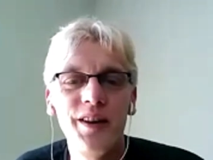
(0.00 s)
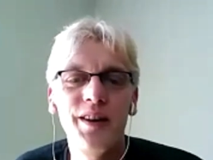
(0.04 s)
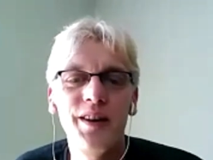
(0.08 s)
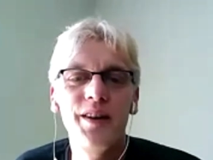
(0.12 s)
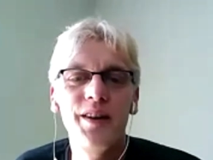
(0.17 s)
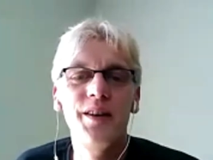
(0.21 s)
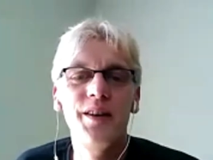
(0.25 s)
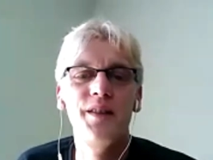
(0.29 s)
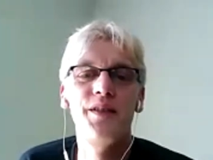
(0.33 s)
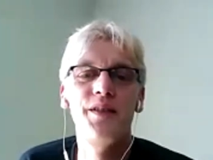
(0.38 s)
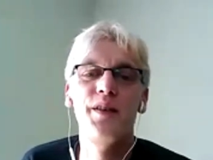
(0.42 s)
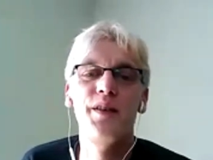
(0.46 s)

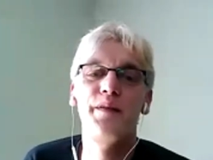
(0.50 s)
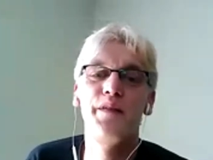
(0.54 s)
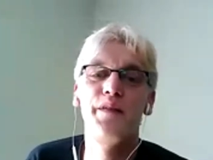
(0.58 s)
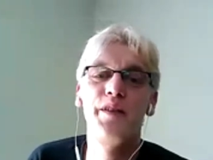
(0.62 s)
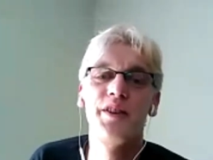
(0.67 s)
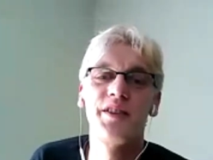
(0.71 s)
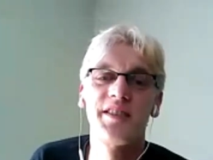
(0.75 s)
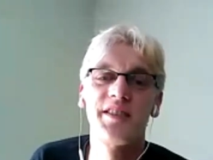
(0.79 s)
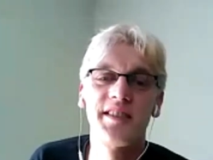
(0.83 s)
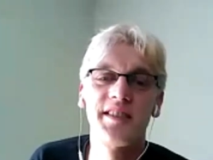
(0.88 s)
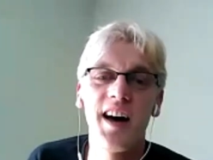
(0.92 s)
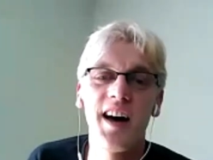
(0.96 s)
The first
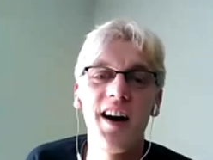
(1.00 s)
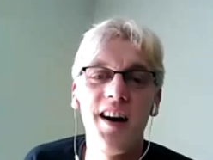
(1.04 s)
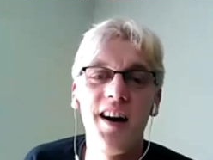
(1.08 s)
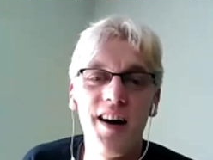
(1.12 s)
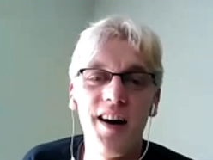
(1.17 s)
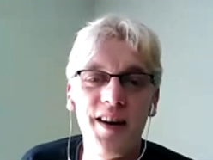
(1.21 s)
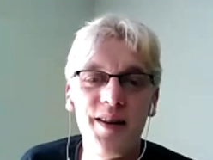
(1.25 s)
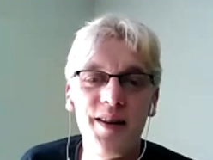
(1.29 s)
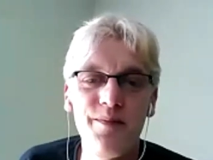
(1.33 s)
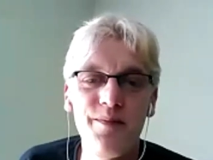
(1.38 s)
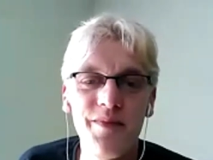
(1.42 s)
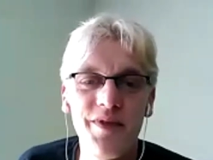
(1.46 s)
time
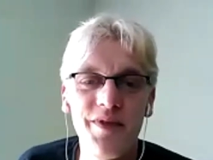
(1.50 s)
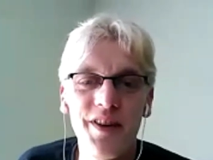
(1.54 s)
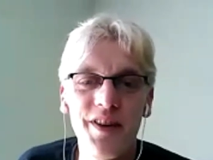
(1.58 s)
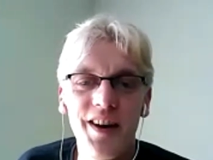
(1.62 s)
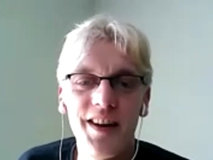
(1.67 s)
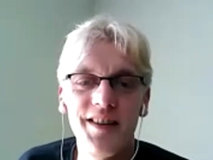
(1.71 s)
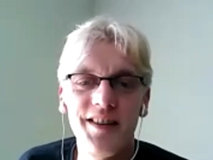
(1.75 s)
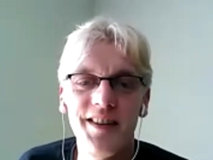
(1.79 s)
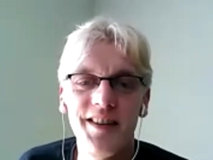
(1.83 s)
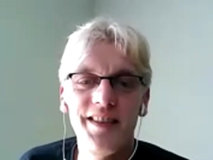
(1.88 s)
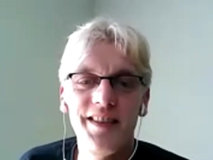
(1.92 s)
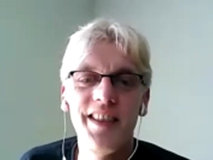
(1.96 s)
that I
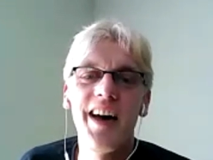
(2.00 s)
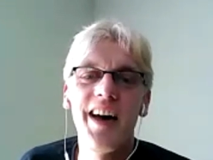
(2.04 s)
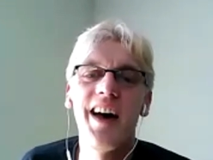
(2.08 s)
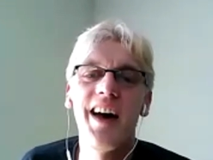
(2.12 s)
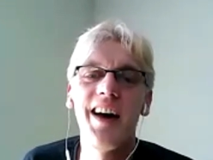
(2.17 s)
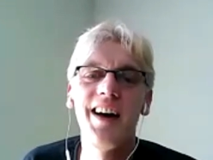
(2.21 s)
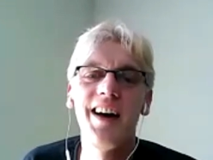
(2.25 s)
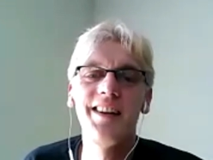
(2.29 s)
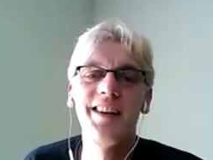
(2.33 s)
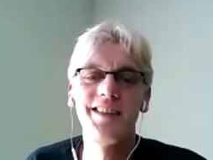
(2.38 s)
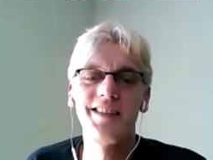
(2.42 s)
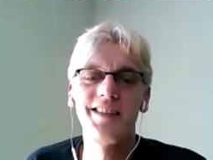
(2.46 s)
did that,
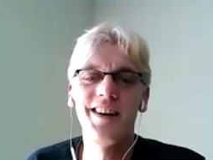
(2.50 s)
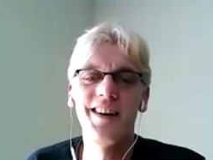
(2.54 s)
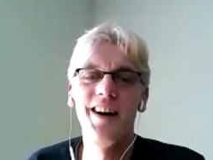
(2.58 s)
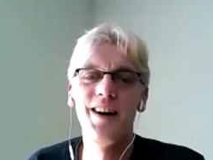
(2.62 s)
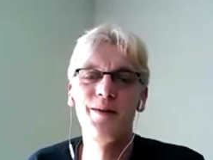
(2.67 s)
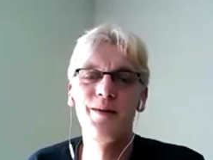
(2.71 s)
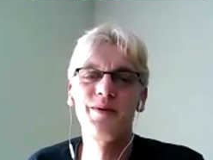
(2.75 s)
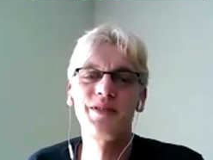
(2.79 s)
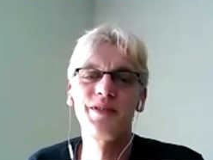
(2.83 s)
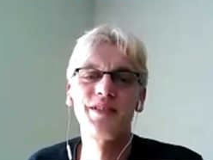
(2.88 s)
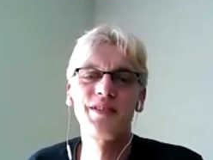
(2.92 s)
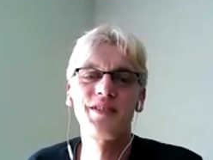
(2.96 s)
I
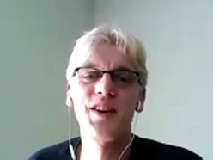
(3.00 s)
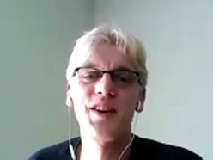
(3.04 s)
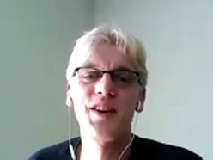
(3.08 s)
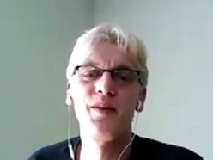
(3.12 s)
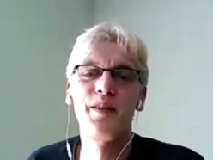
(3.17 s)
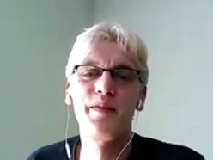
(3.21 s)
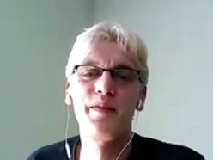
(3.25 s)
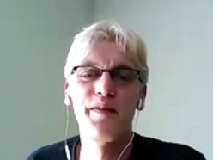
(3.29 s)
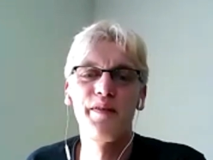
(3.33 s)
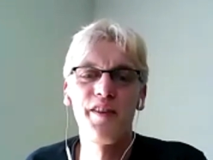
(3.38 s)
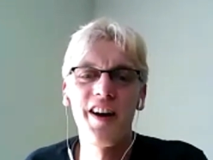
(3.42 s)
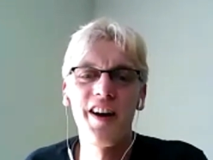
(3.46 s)
was so
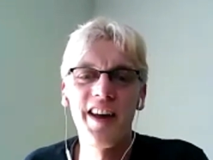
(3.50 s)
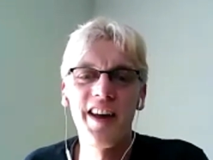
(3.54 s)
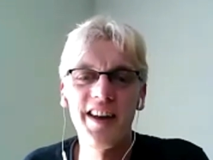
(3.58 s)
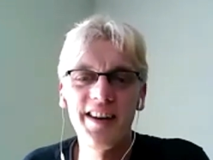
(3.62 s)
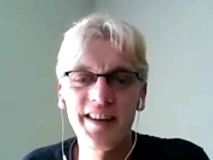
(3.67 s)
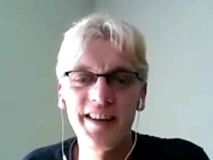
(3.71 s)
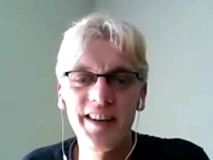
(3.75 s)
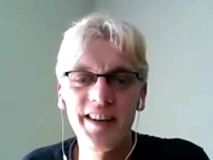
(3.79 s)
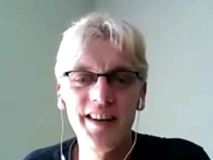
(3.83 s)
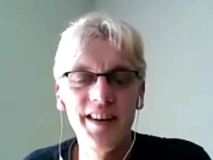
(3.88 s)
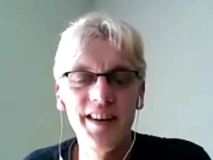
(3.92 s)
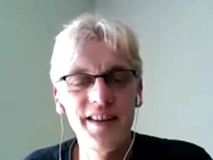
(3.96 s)
afraid
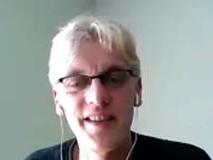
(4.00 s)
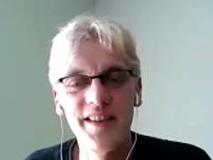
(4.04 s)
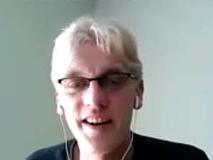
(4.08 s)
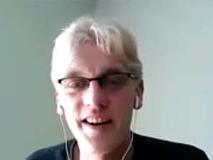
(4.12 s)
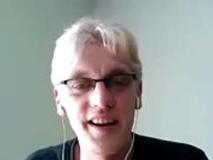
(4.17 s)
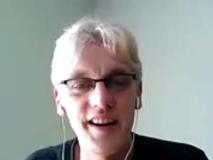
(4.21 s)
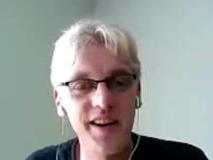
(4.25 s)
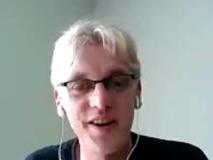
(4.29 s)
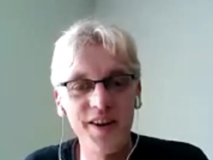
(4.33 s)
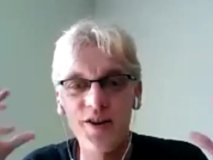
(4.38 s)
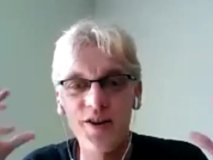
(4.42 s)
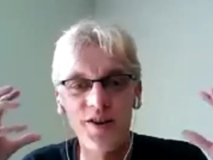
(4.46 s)
that I
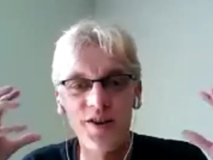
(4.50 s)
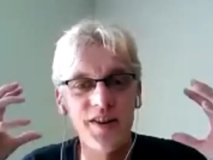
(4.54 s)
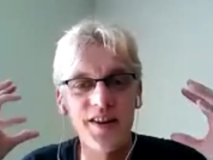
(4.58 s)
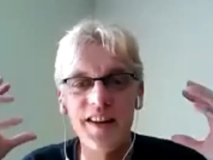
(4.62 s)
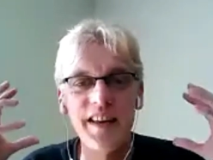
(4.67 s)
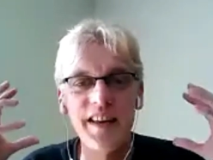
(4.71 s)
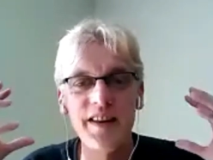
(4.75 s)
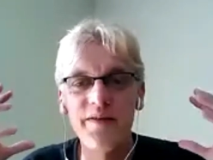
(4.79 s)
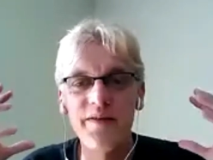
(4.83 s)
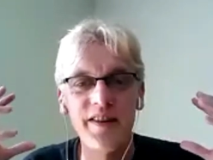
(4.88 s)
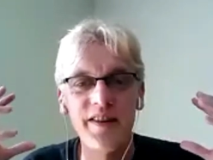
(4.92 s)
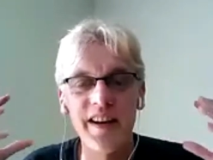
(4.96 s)
couldn't
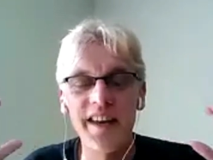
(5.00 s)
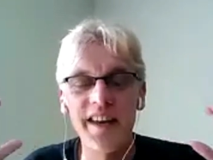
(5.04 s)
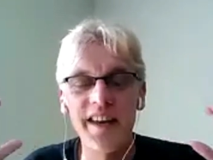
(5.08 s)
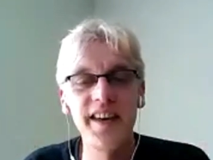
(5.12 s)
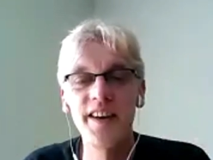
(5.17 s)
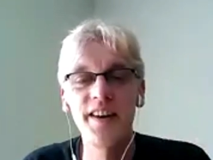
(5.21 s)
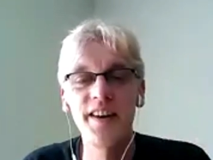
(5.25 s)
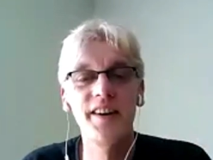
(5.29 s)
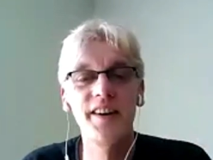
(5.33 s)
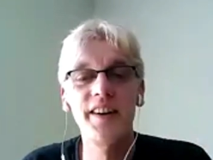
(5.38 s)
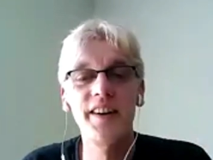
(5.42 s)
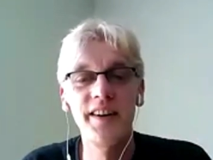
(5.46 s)
even
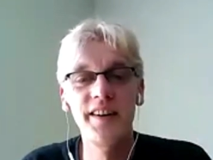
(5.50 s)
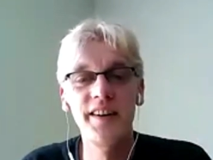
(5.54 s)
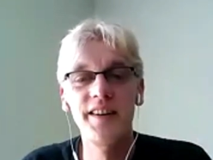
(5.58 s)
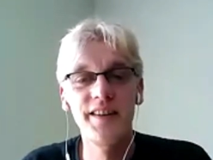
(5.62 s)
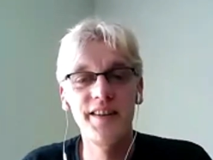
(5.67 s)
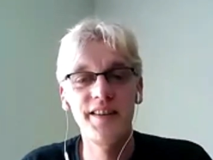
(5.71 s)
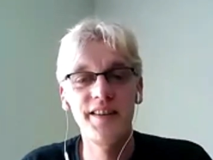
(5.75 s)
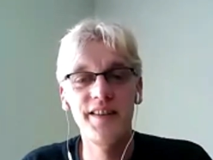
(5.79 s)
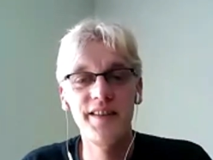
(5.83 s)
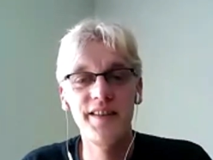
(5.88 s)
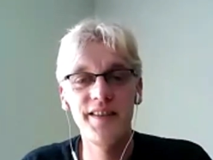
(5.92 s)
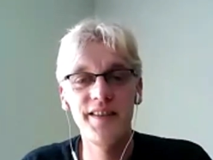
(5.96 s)
hear
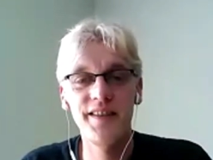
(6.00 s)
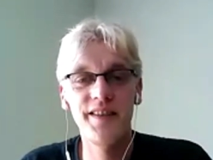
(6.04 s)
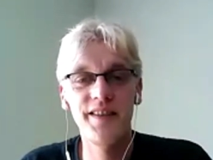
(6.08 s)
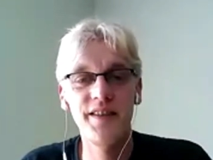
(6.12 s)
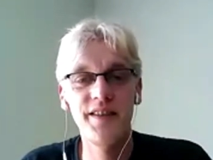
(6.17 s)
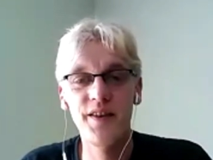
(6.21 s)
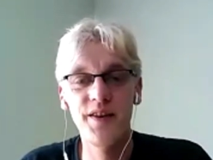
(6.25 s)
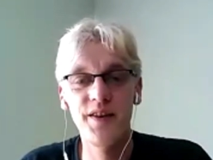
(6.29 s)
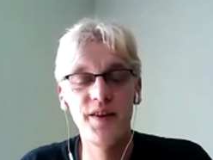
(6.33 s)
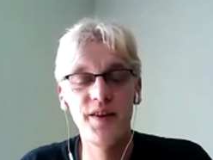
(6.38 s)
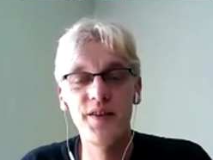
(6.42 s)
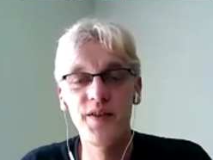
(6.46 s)
the
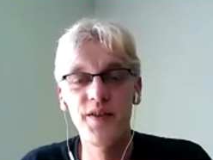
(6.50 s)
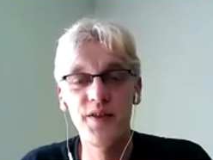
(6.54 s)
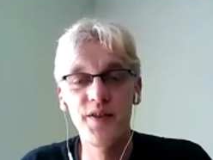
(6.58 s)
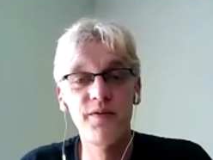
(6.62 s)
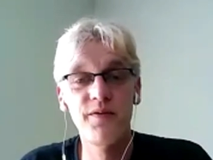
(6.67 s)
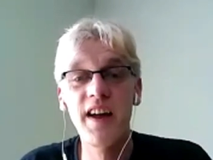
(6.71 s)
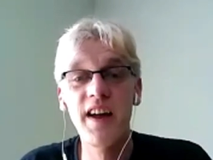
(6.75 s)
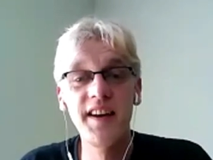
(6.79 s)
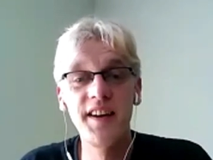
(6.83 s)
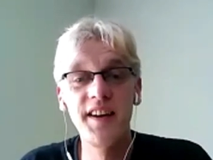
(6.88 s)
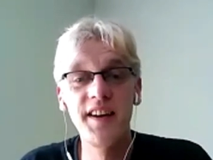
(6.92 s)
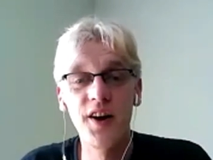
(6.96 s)

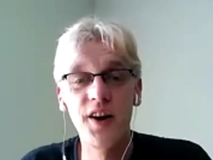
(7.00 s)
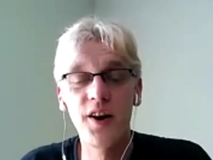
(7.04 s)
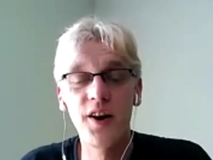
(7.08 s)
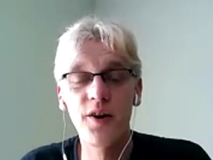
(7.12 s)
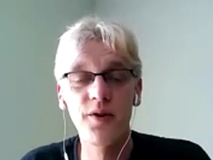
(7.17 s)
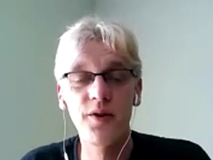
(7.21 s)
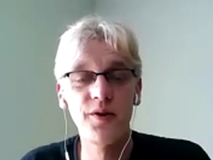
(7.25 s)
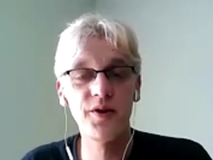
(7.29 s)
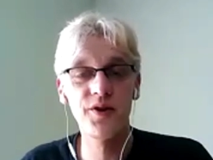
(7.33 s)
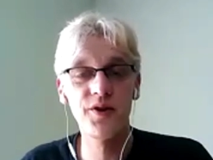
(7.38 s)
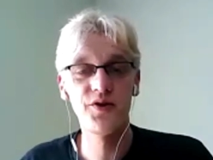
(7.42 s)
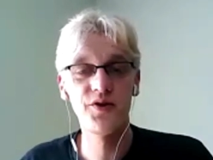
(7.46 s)
radio, because you
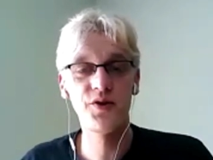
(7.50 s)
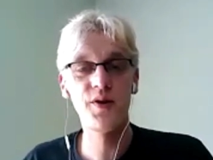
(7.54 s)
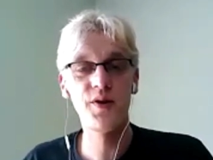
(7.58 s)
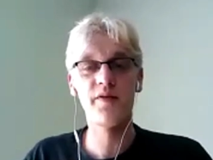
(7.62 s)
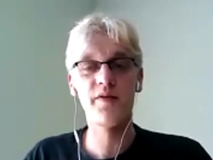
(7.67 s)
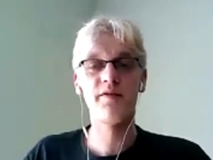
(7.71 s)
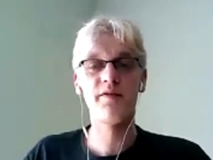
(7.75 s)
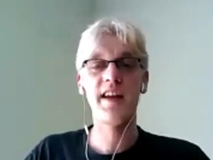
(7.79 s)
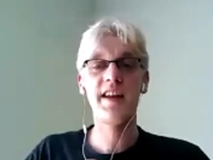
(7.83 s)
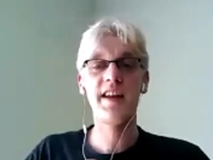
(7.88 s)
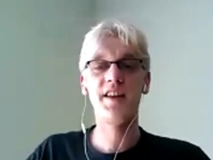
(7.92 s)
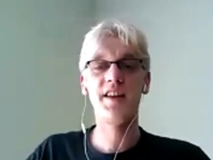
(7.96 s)
have a
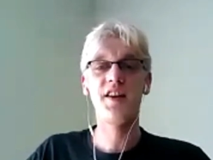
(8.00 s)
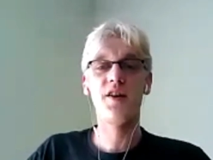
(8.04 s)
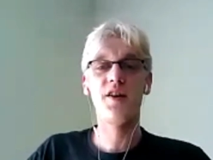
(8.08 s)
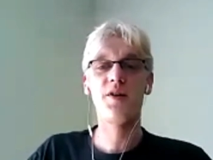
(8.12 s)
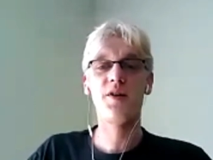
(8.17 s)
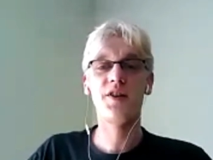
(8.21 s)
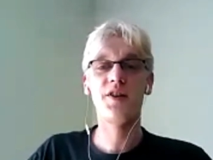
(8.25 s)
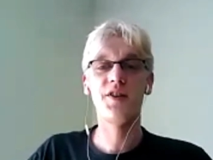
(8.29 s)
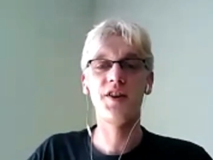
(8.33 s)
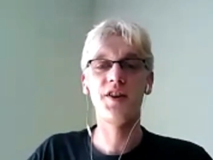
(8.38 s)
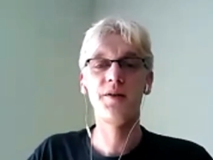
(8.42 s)
radio on you.